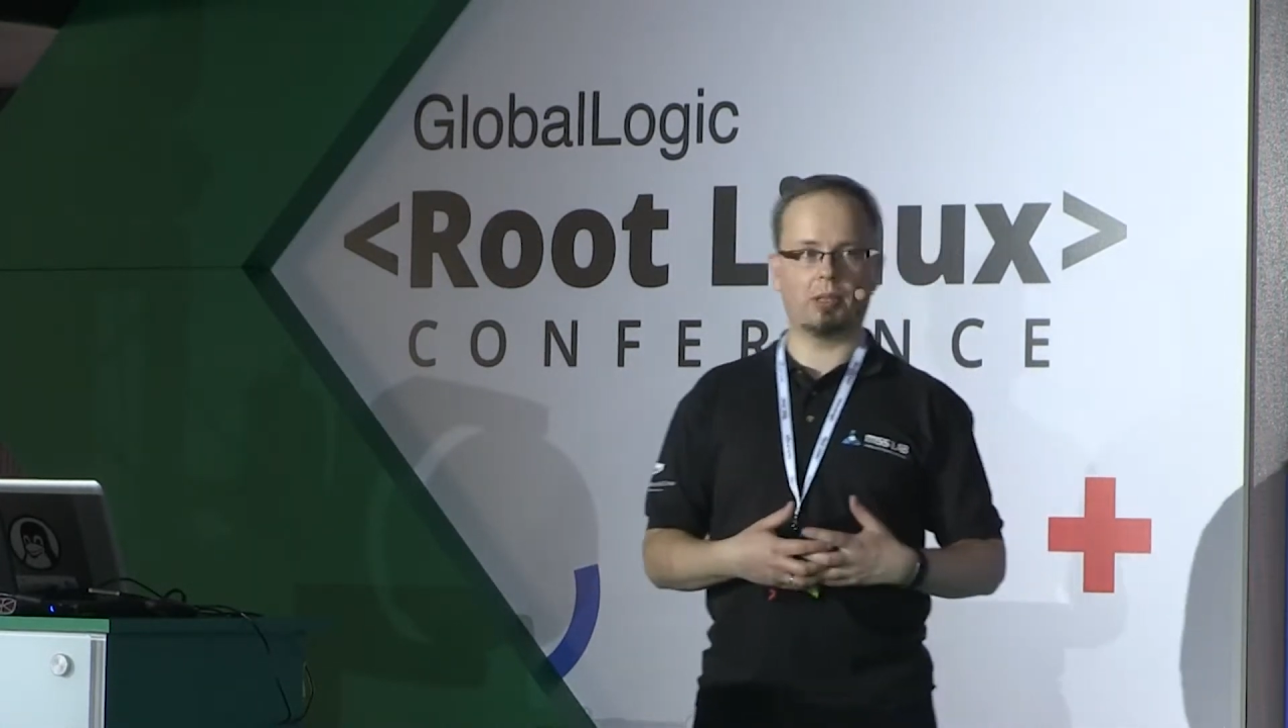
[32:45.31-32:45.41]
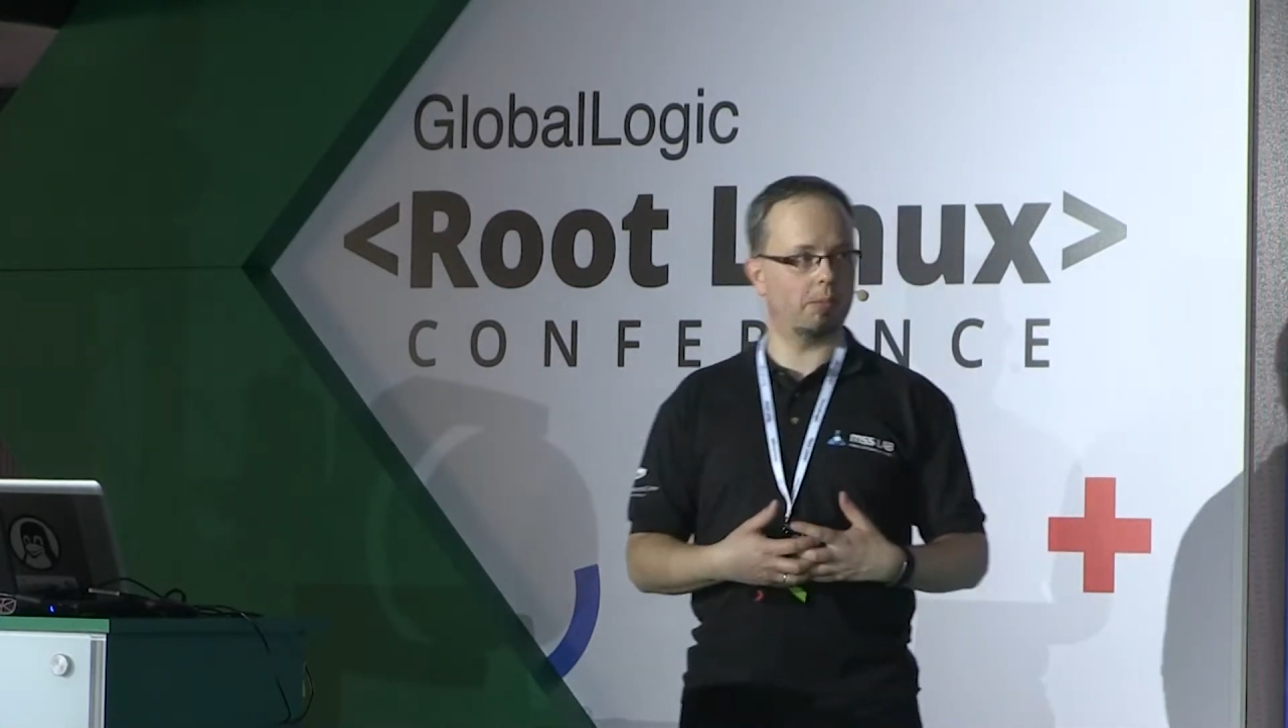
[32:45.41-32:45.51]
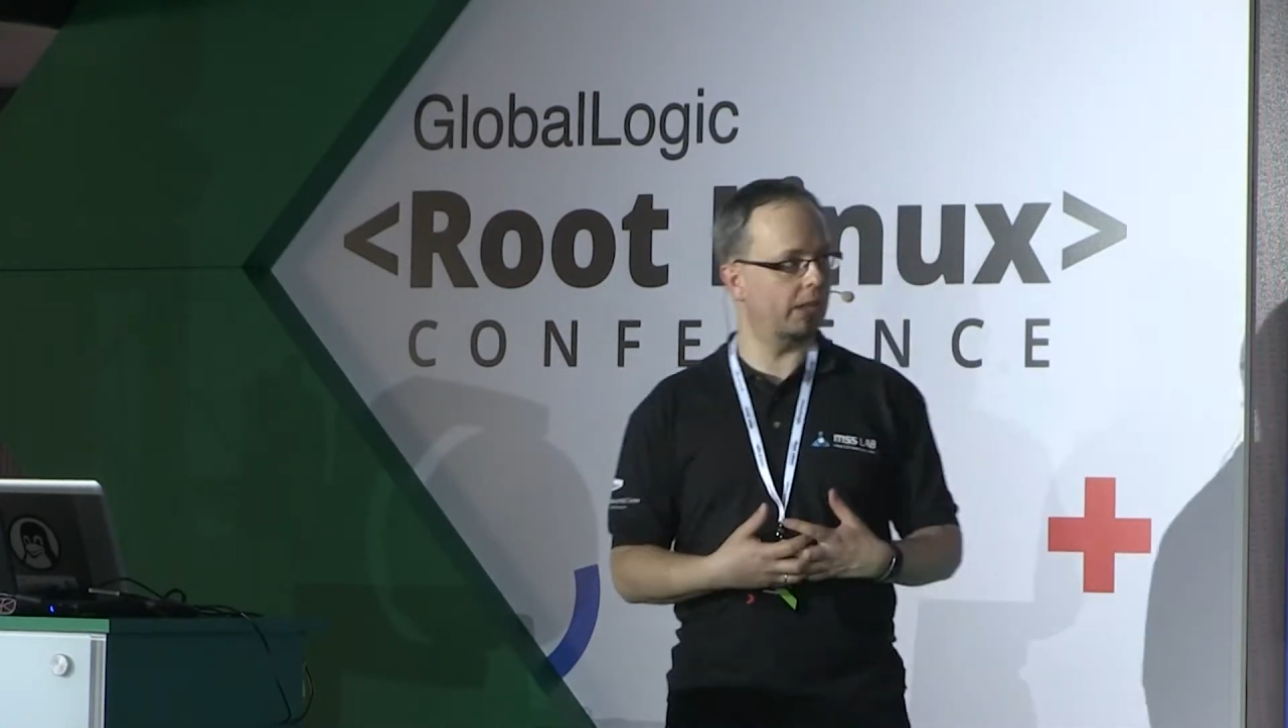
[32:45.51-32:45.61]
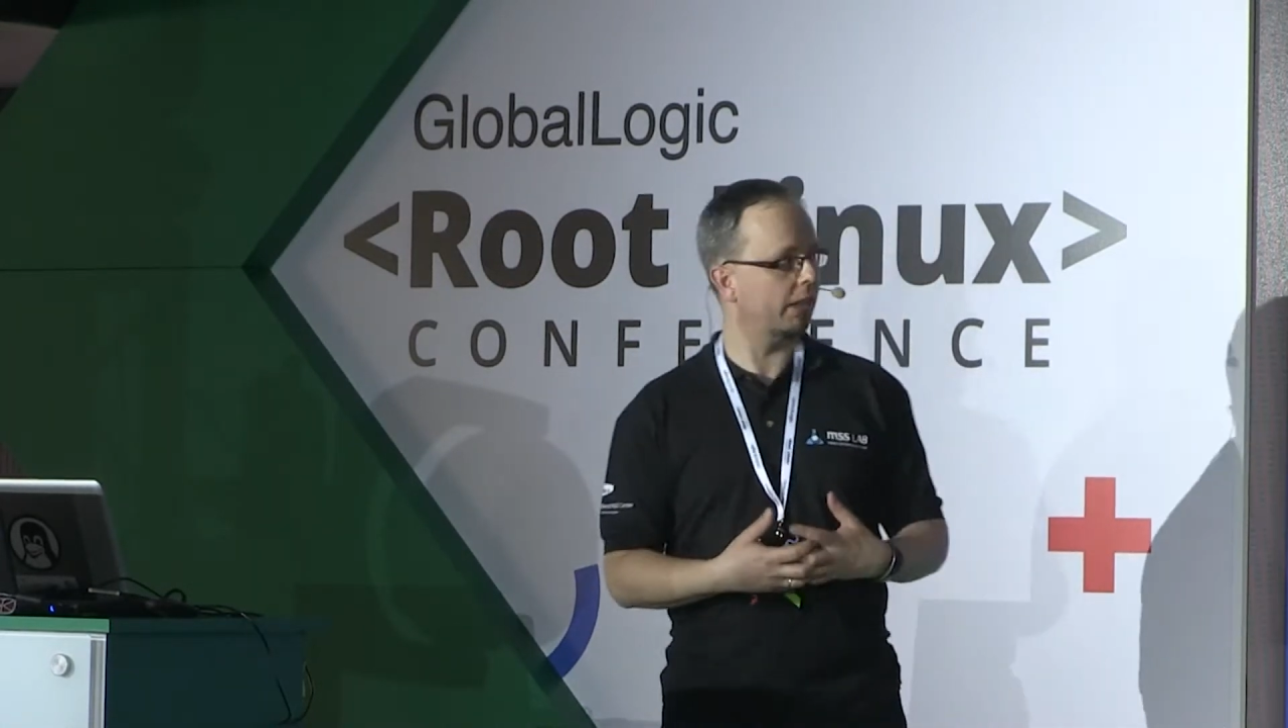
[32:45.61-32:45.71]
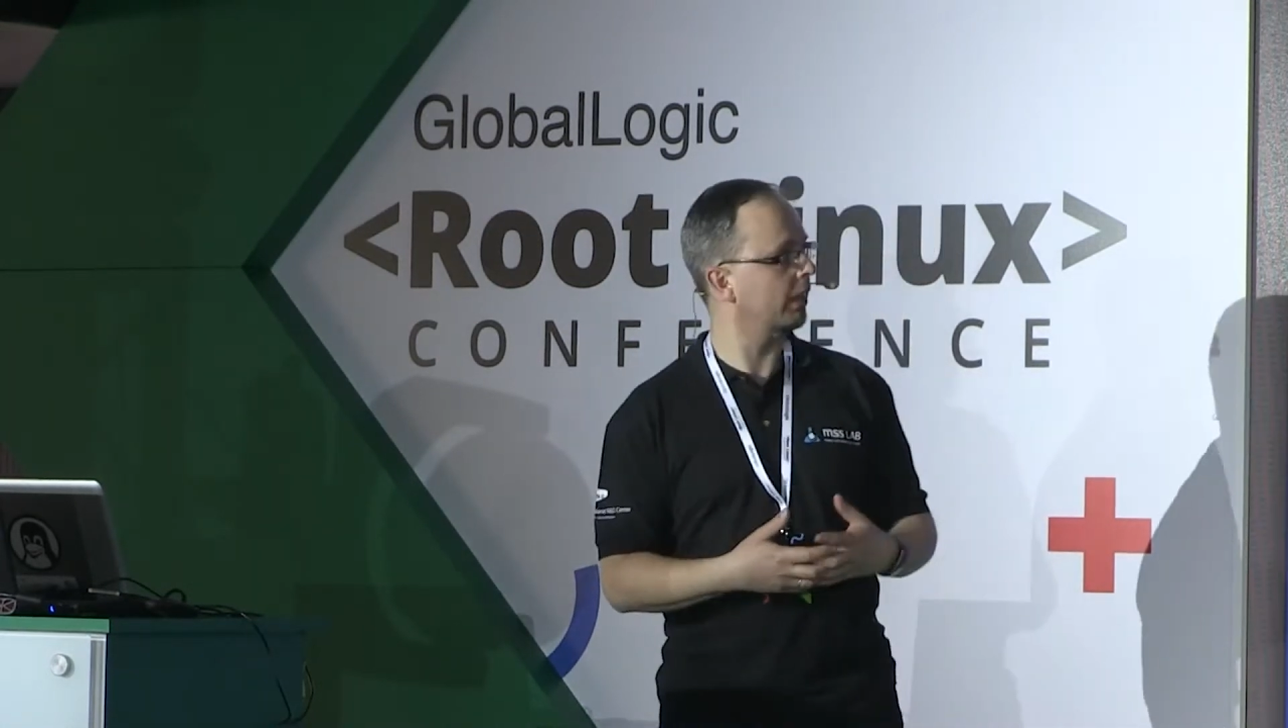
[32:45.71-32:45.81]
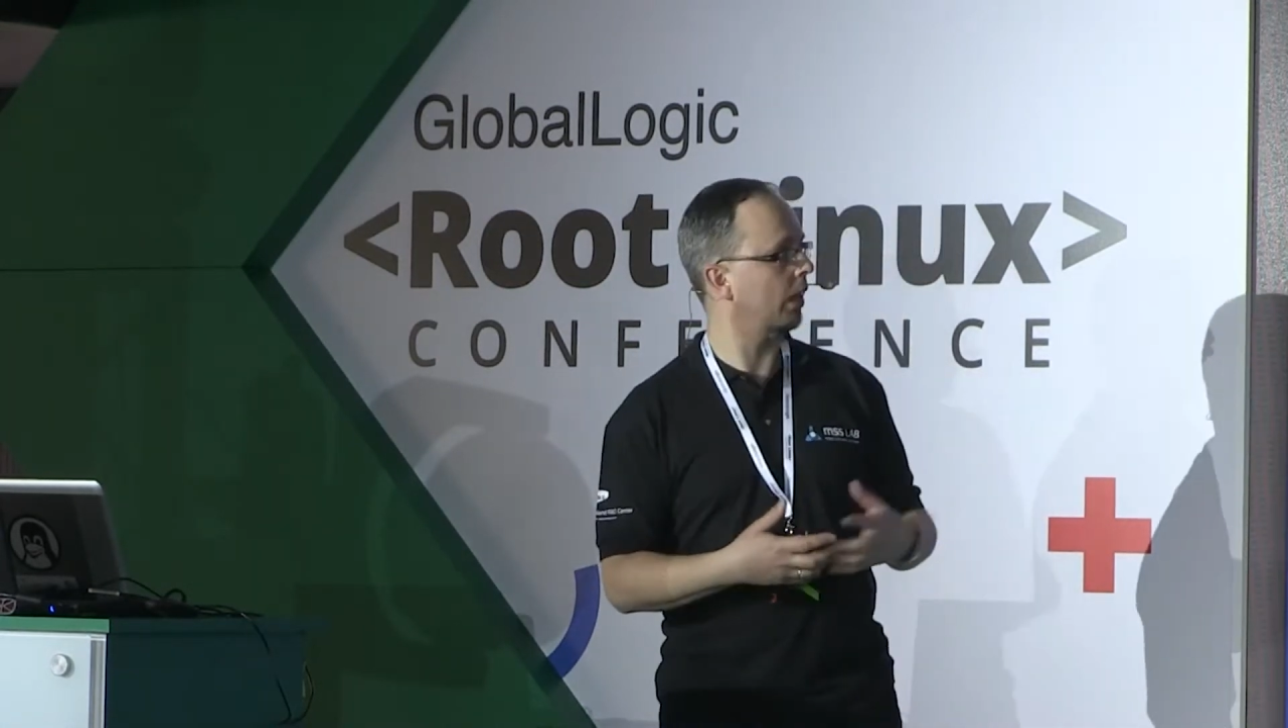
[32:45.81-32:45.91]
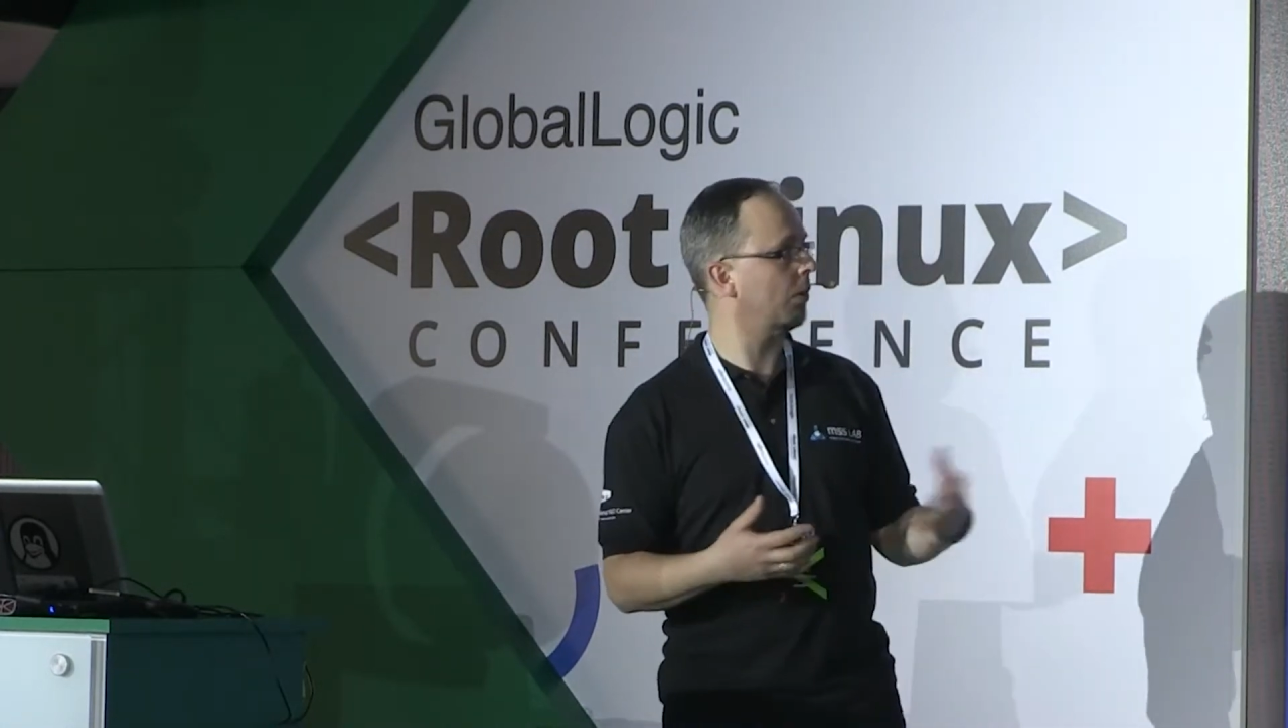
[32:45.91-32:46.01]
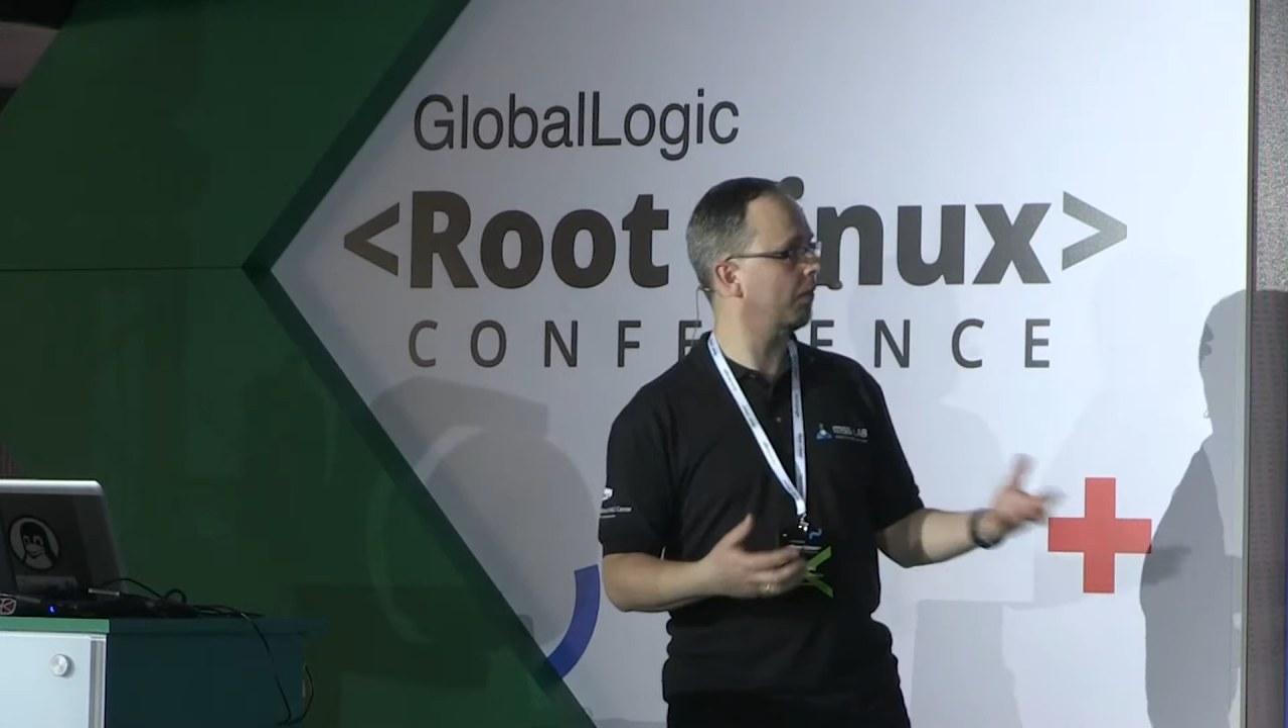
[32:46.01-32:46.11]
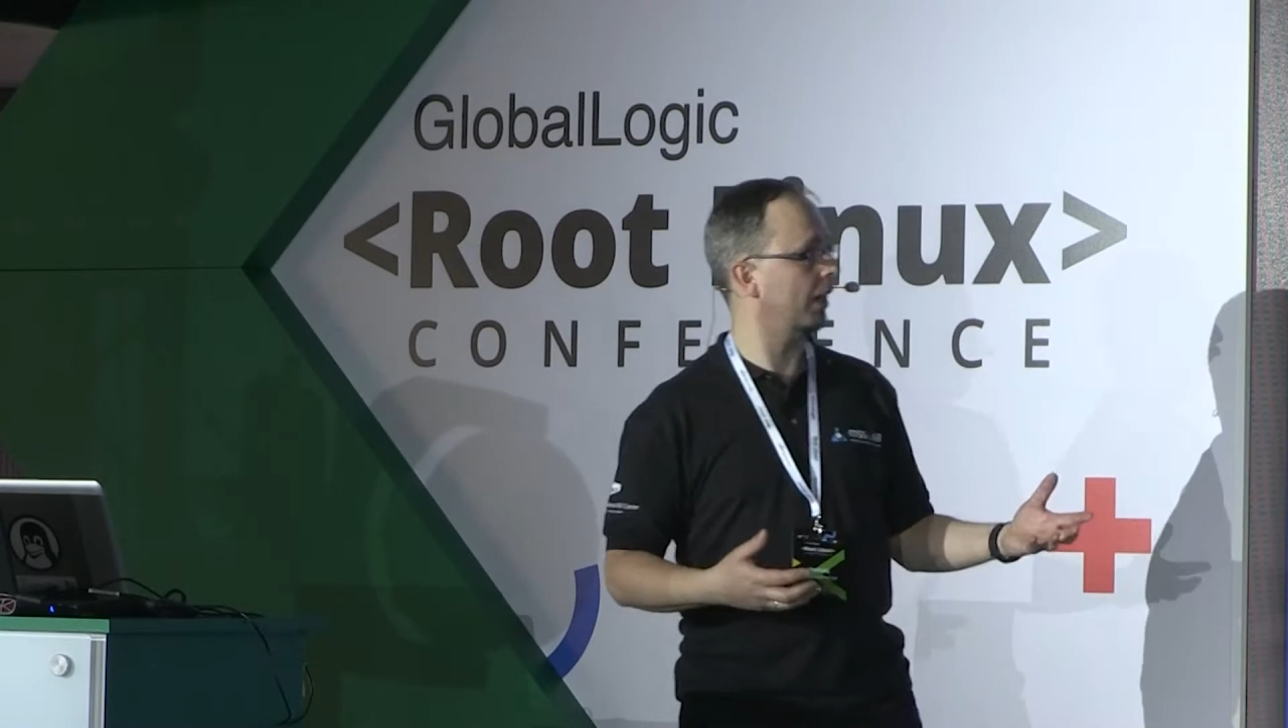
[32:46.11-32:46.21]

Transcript: implementing our